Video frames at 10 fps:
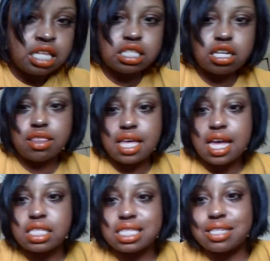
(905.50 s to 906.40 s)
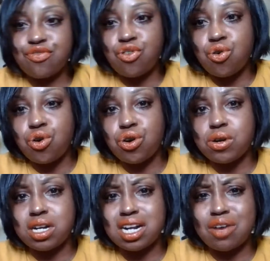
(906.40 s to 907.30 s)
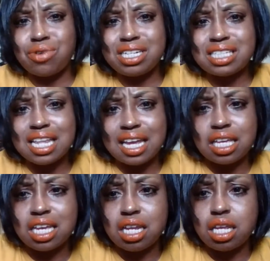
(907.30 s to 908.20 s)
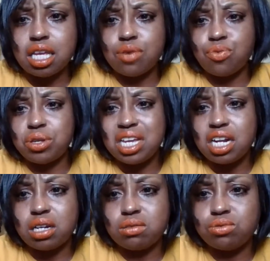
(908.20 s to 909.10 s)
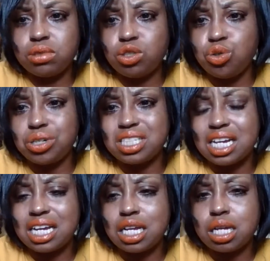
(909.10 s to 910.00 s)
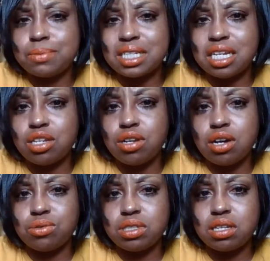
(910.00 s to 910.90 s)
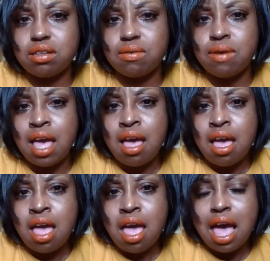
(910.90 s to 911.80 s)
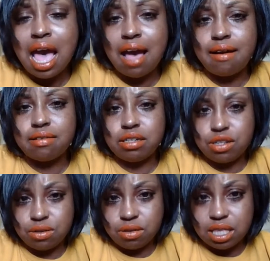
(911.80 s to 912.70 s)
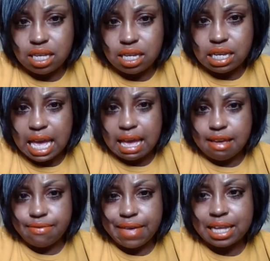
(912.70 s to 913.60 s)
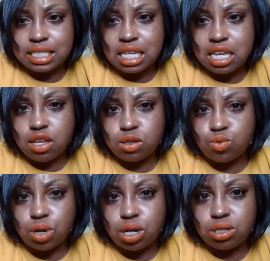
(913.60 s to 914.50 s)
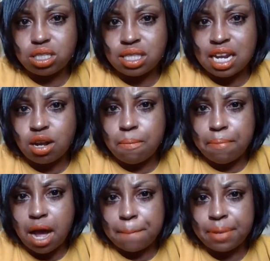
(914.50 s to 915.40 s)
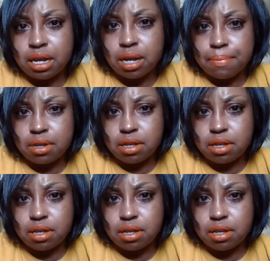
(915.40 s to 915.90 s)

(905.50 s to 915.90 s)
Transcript: So that's for, I want to say, like India. When you get on New York Times and you go to how do the 8 vaccines work, they're going to pop up